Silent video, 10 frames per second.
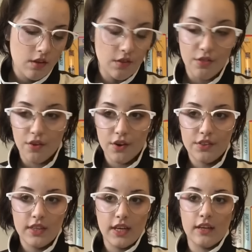The
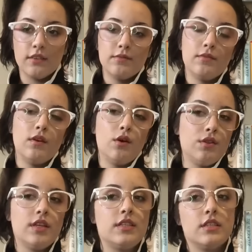third thing,
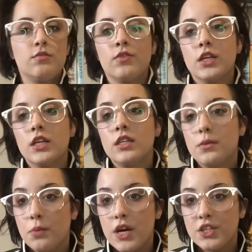this is for
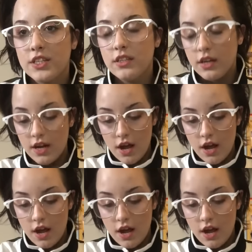depression,